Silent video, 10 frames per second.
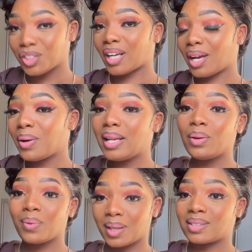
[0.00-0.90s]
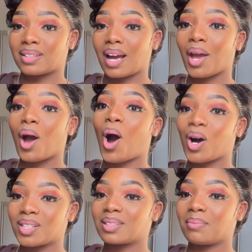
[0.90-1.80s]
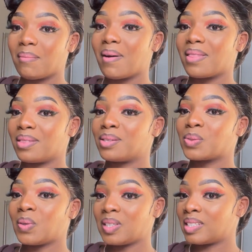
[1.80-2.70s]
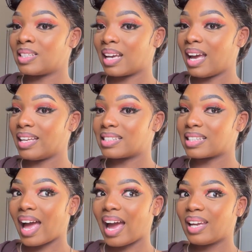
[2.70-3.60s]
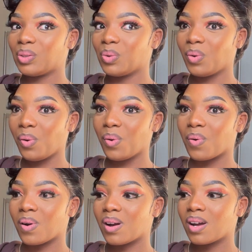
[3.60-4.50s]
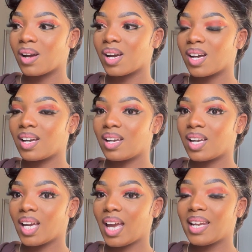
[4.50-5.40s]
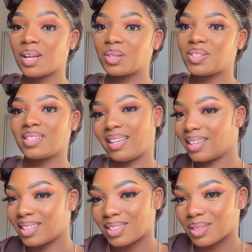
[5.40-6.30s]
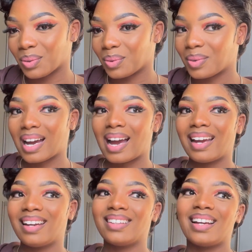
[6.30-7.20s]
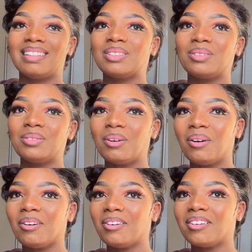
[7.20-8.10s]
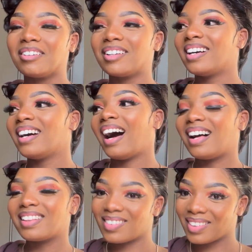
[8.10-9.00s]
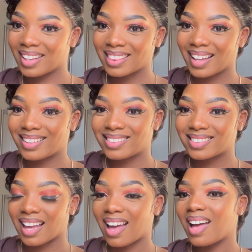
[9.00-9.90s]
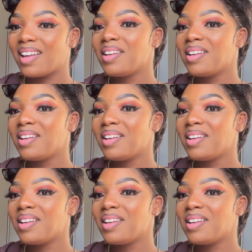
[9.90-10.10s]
I really wish I asked my mother this question, guys. I don't know. And now she's late, so I don't know. I'll never get the answer.